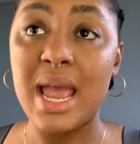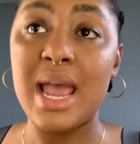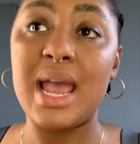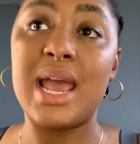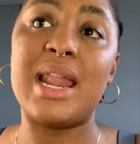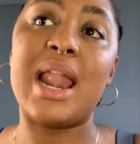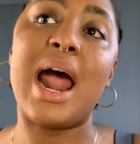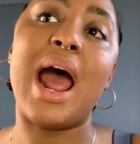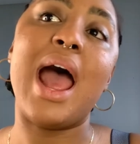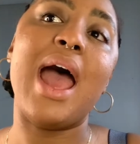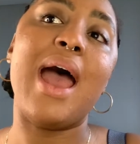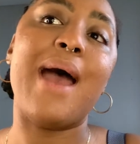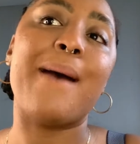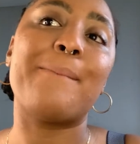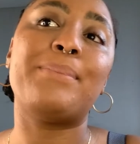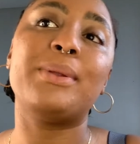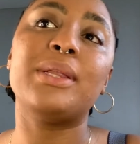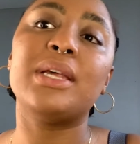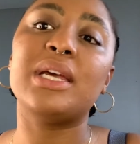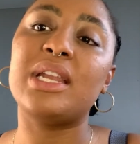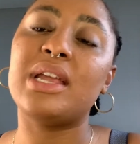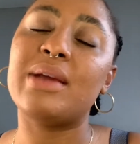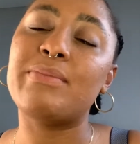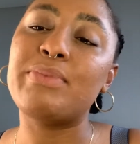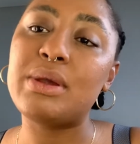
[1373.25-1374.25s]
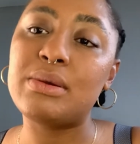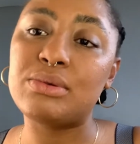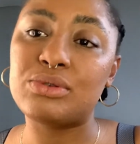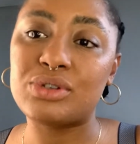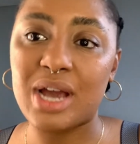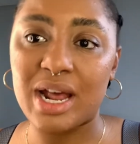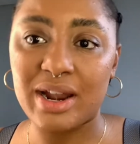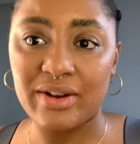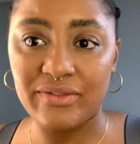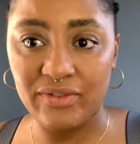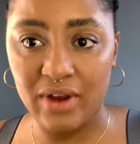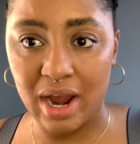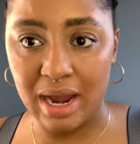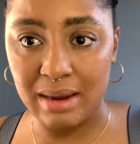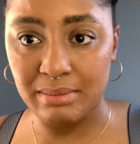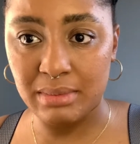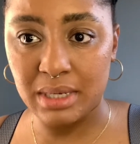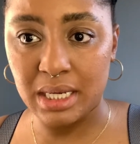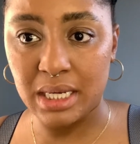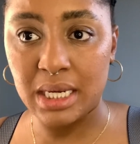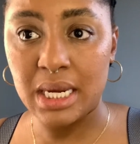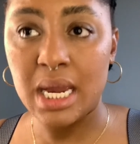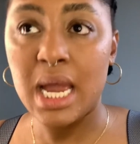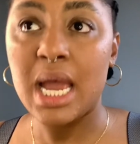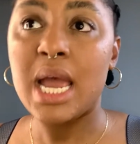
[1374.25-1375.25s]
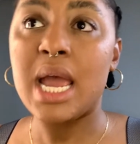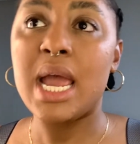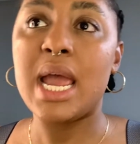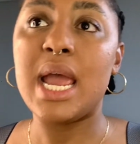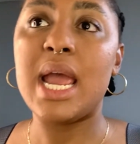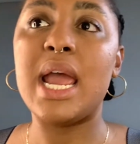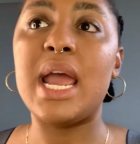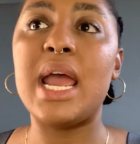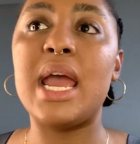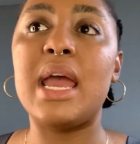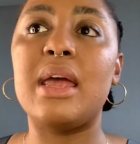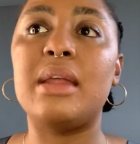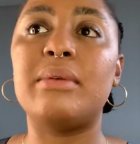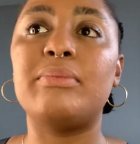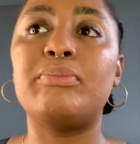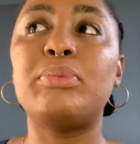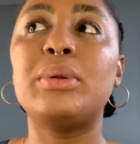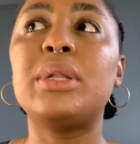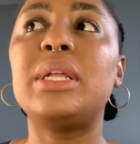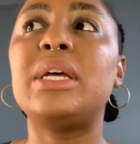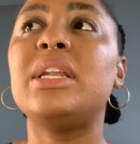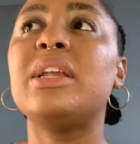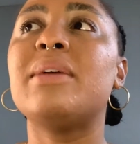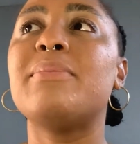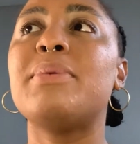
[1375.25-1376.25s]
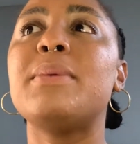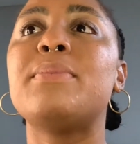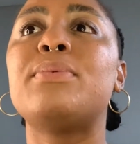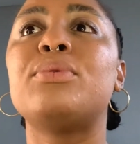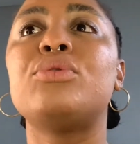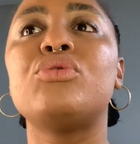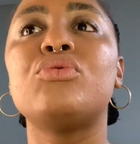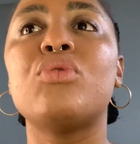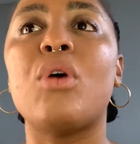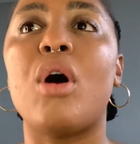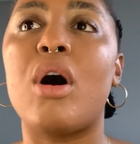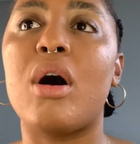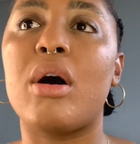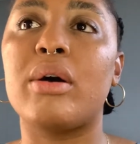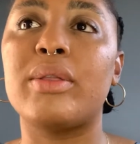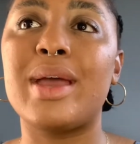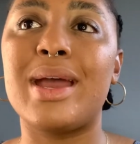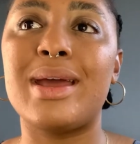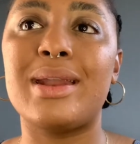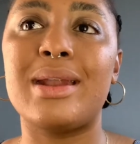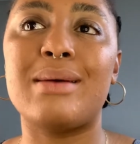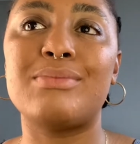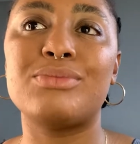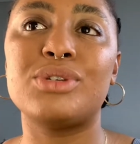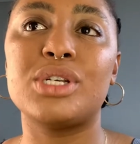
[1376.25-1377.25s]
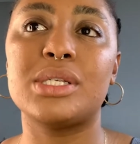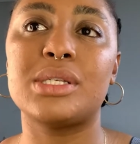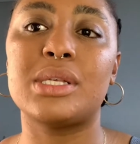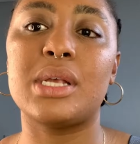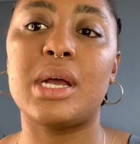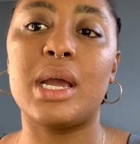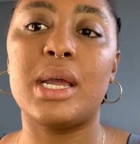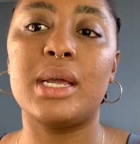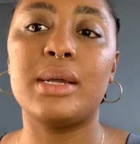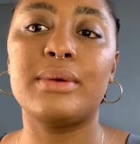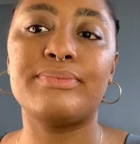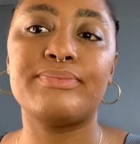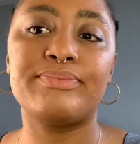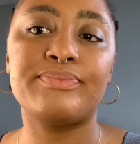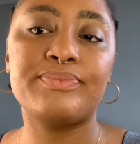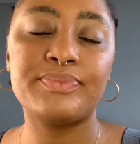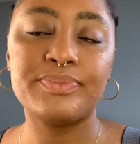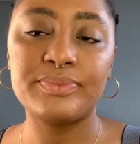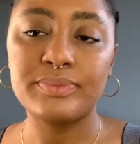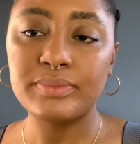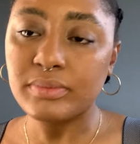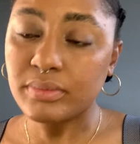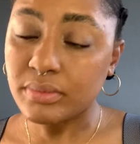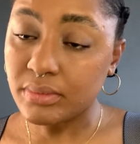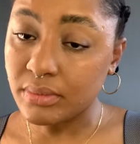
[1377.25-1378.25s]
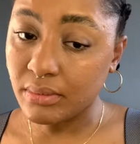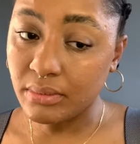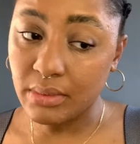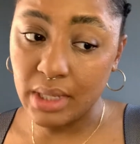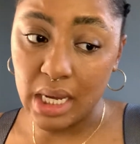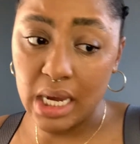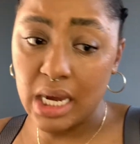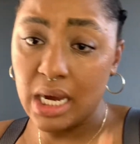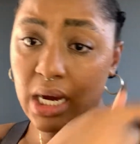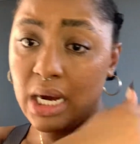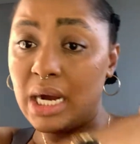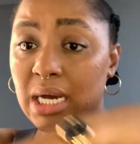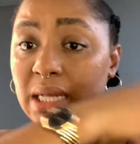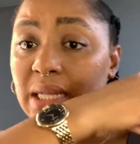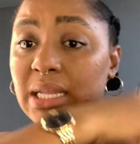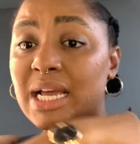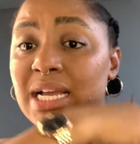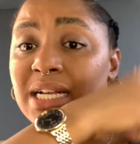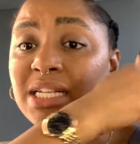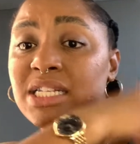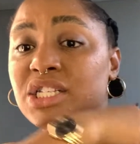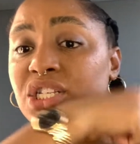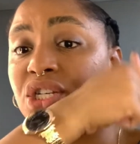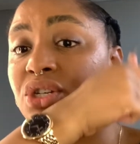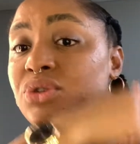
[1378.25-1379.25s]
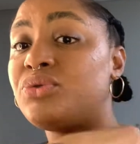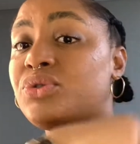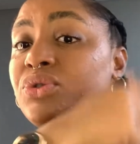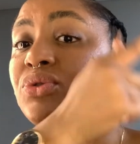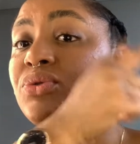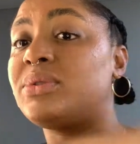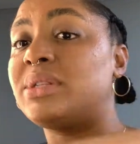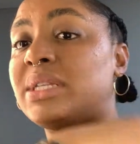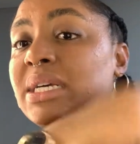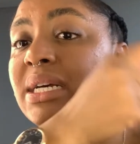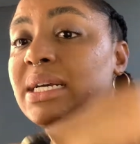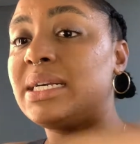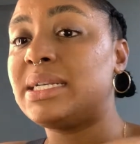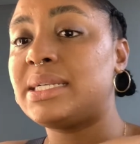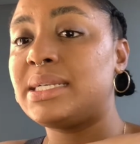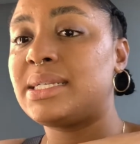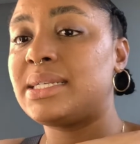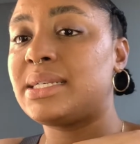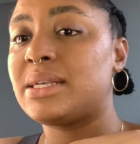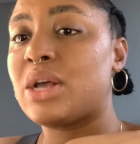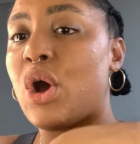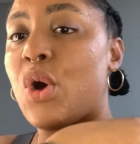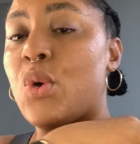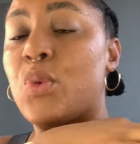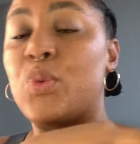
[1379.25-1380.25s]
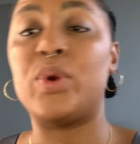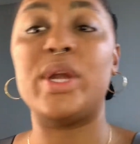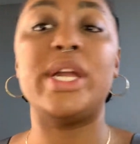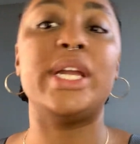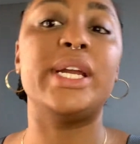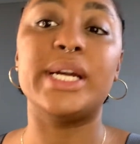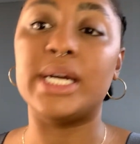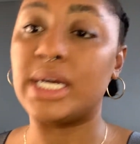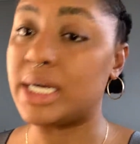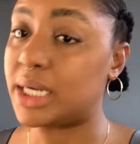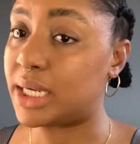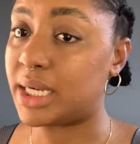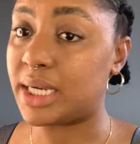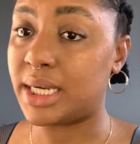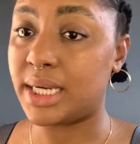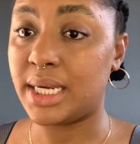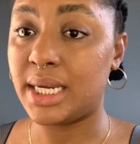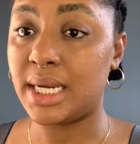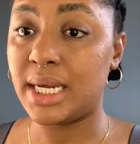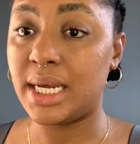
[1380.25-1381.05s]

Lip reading: And I had plenty of people try to fight me and plenty of people do all that. And I'm just like, unless you do this, we good.